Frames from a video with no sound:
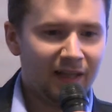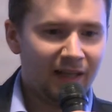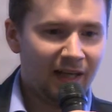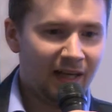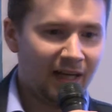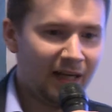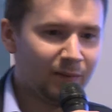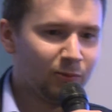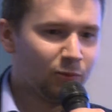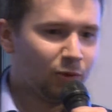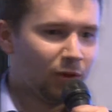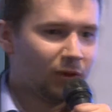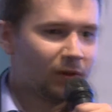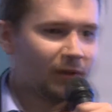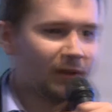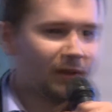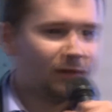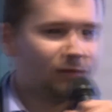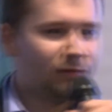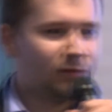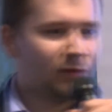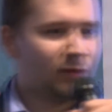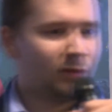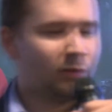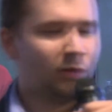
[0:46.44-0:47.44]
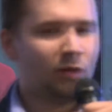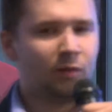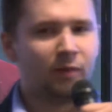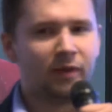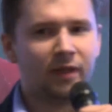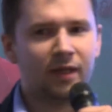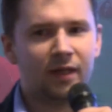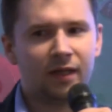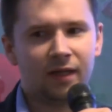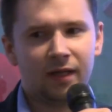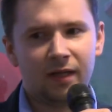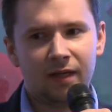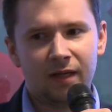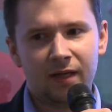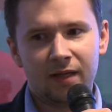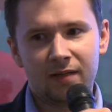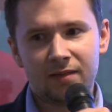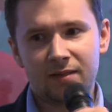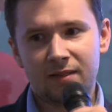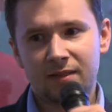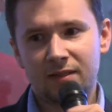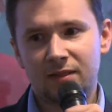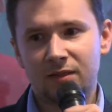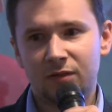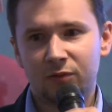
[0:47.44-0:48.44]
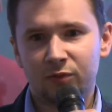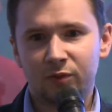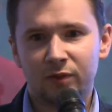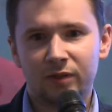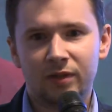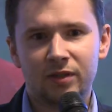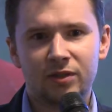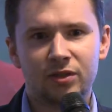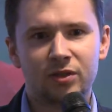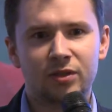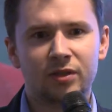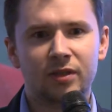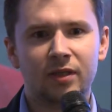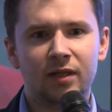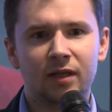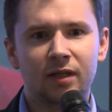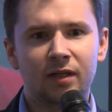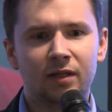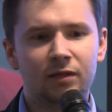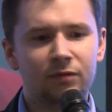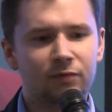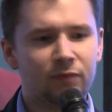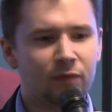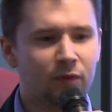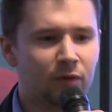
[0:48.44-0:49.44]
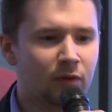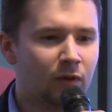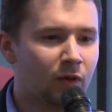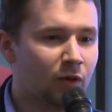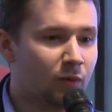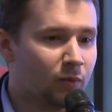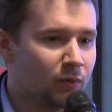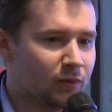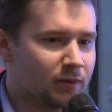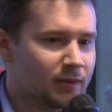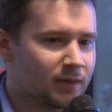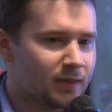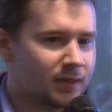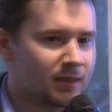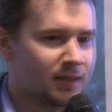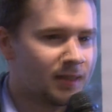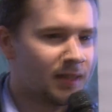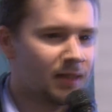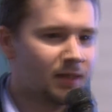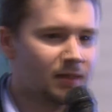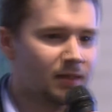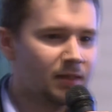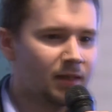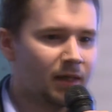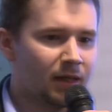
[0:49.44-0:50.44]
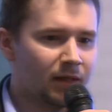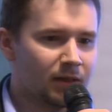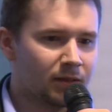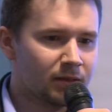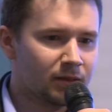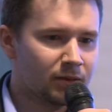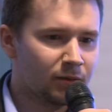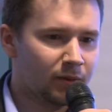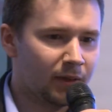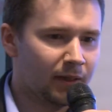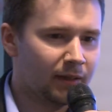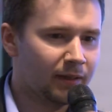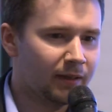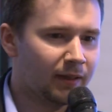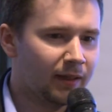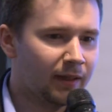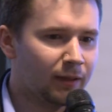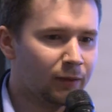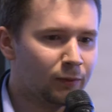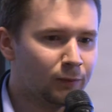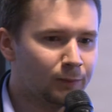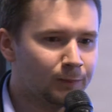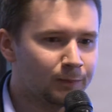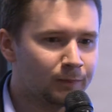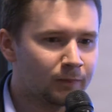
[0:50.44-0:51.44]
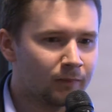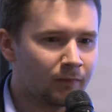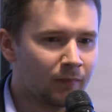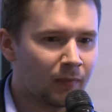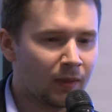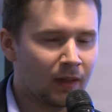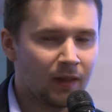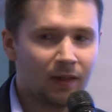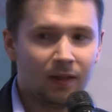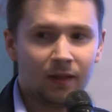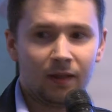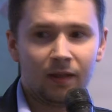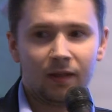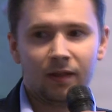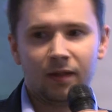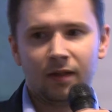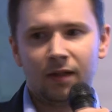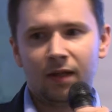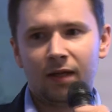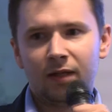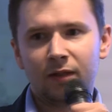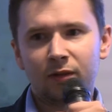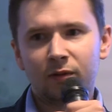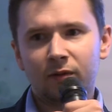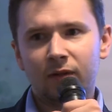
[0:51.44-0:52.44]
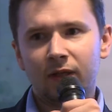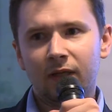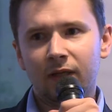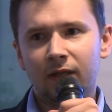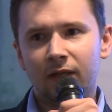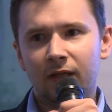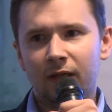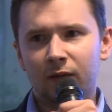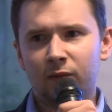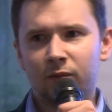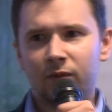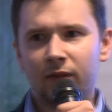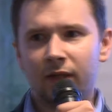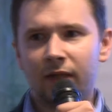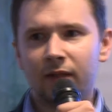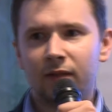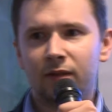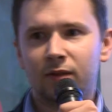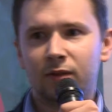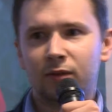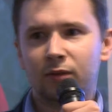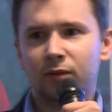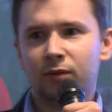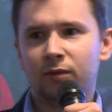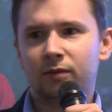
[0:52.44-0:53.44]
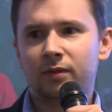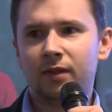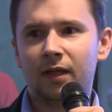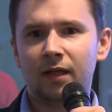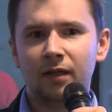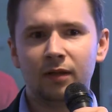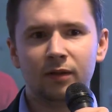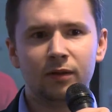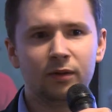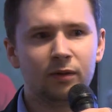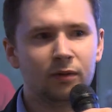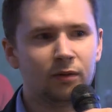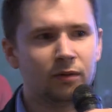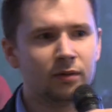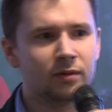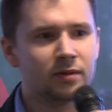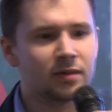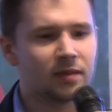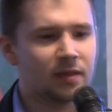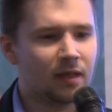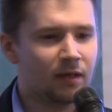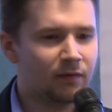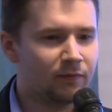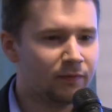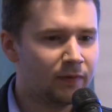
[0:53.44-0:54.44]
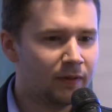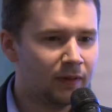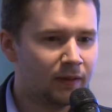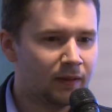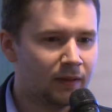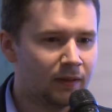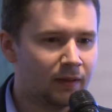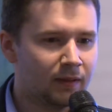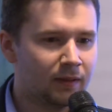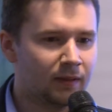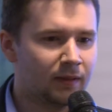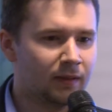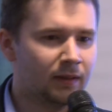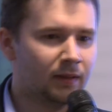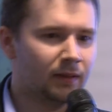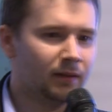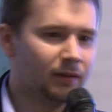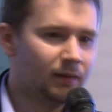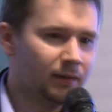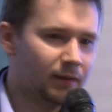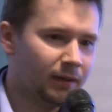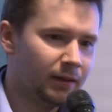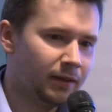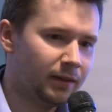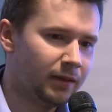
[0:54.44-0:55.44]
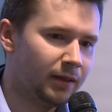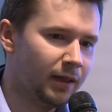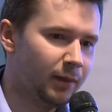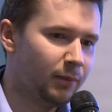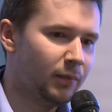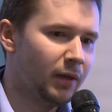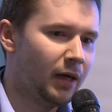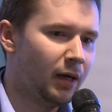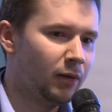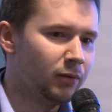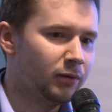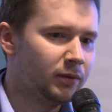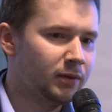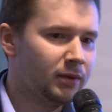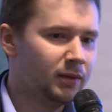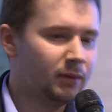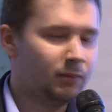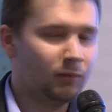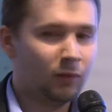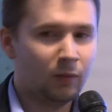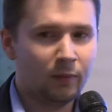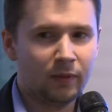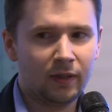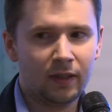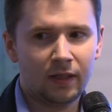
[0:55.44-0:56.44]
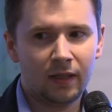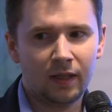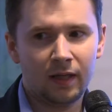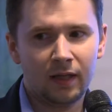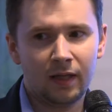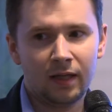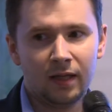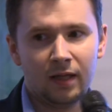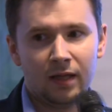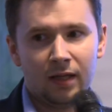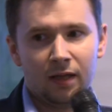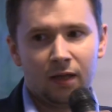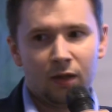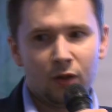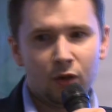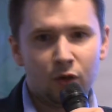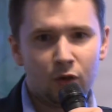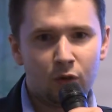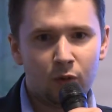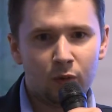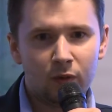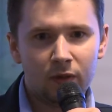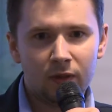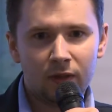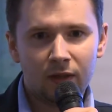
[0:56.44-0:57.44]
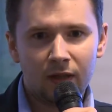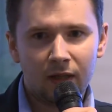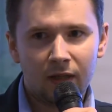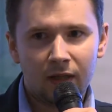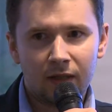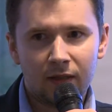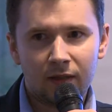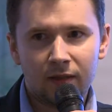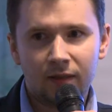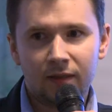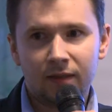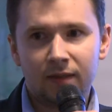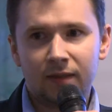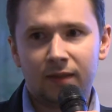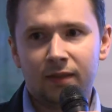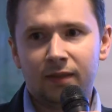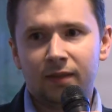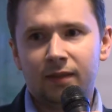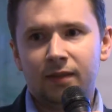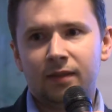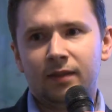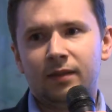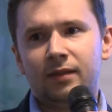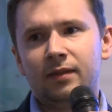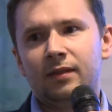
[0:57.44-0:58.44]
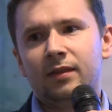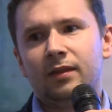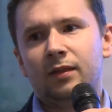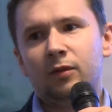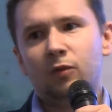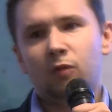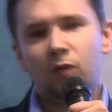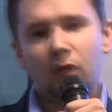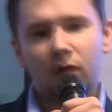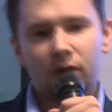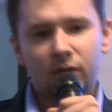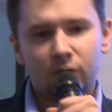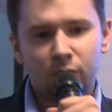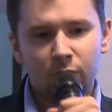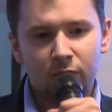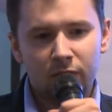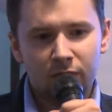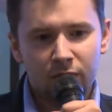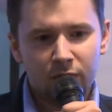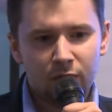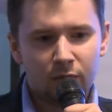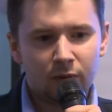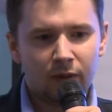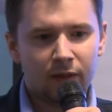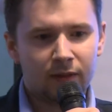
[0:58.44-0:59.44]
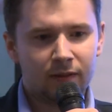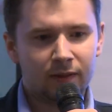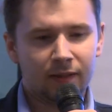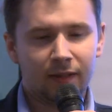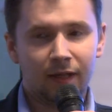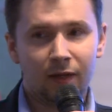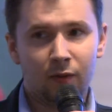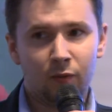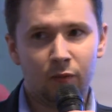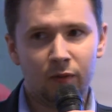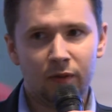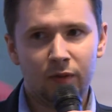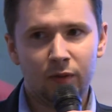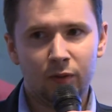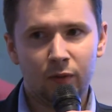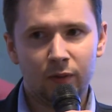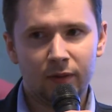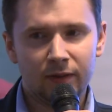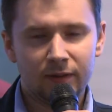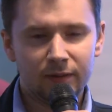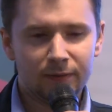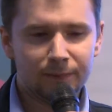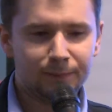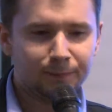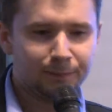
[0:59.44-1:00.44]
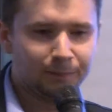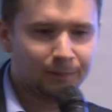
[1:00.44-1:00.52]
I'm working for Mobica as a software engineer for almost 6 years right now. And today I would like to tell you something about Mobica, who we are, what we do and how we do it.